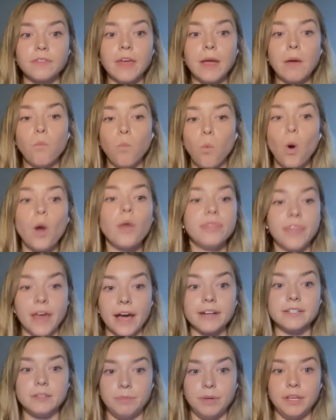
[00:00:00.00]
They want
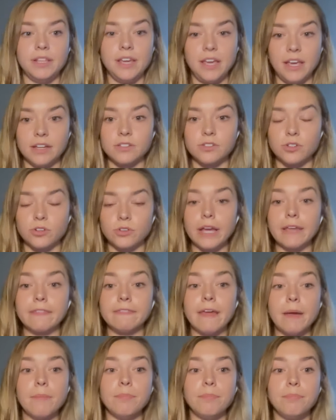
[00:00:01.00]
that to be the answer. Like
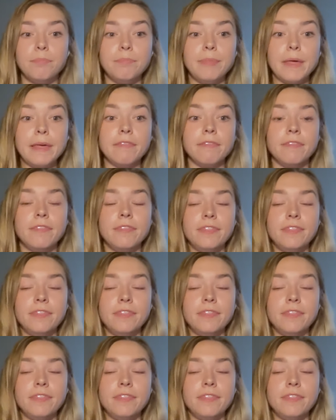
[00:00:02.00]
they, they,